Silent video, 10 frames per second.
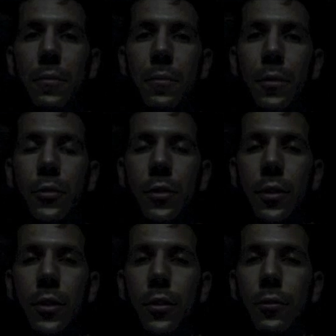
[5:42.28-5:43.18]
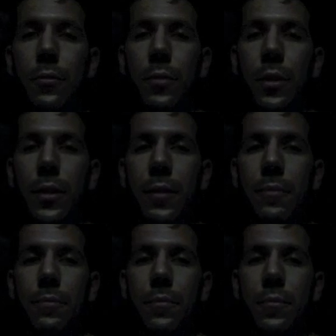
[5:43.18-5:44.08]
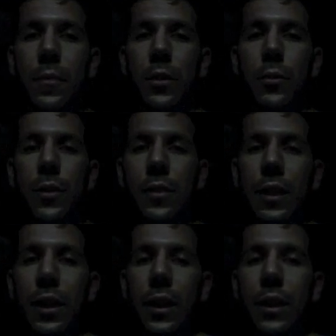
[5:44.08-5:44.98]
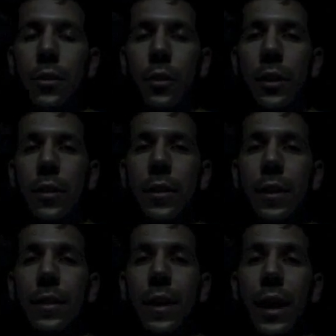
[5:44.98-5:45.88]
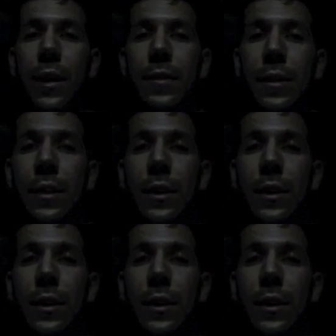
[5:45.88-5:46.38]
Mission, USAID or anything like that.